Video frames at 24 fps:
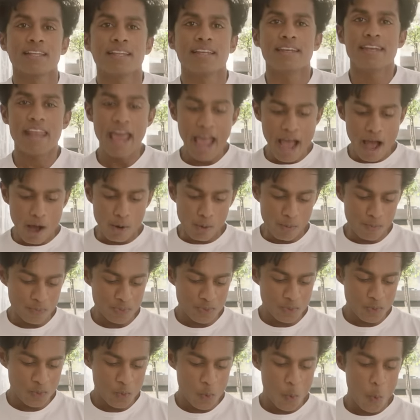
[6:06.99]
Now,
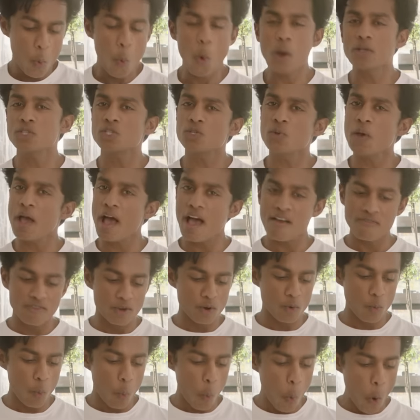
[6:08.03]
once you have
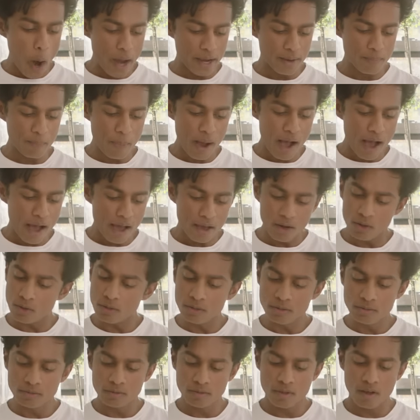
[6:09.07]
your white
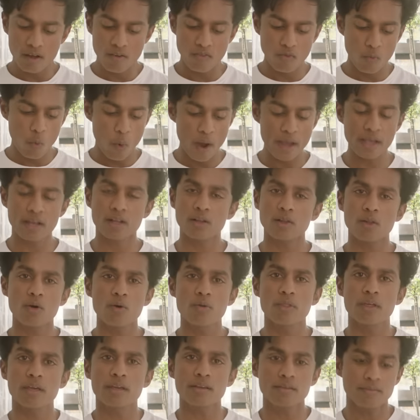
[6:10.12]
pile of white
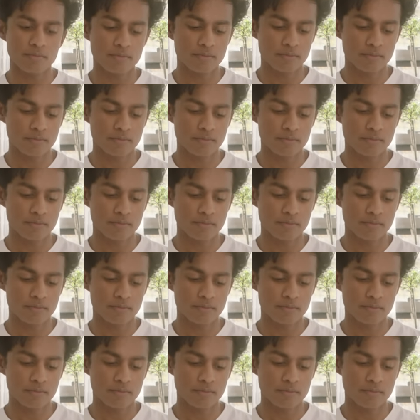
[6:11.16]
clothing,